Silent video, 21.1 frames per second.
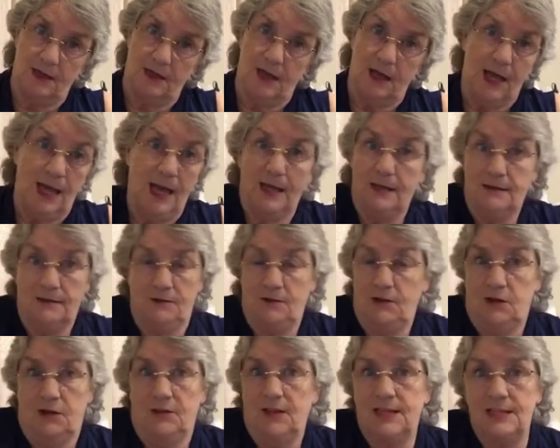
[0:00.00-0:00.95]
And,
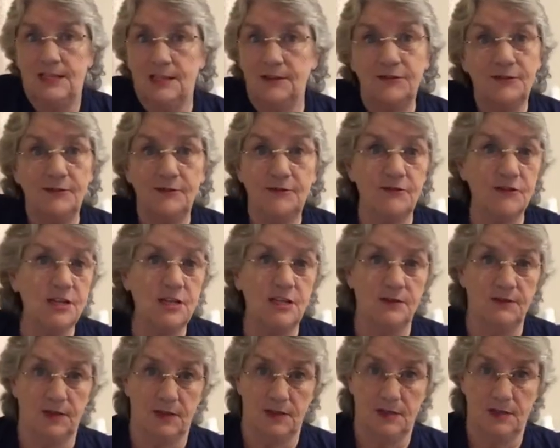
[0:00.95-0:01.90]
that's different for each of
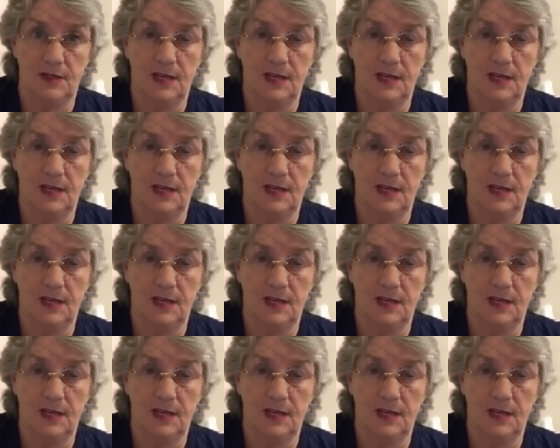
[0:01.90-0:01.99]
us.